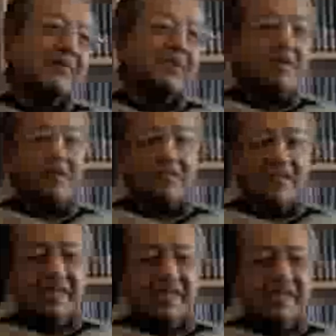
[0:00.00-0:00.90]
We
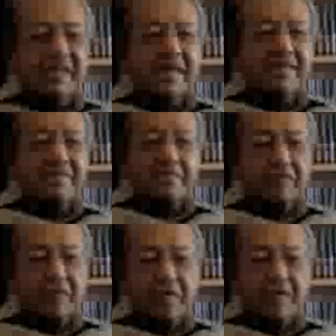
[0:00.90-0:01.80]
already have
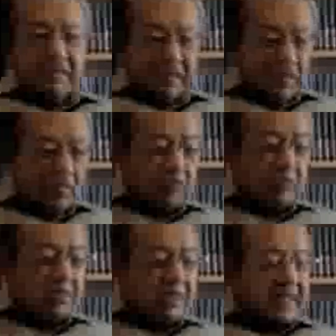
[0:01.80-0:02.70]

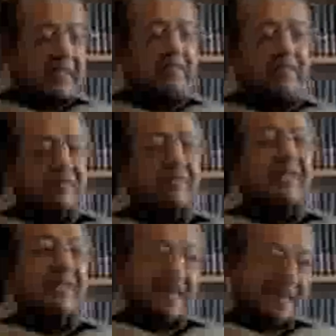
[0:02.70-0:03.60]
good trade with
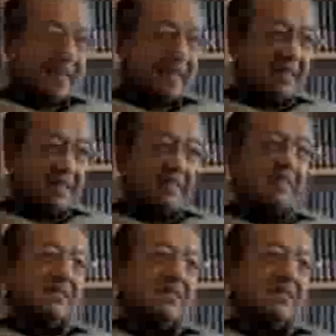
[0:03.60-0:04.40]
many countries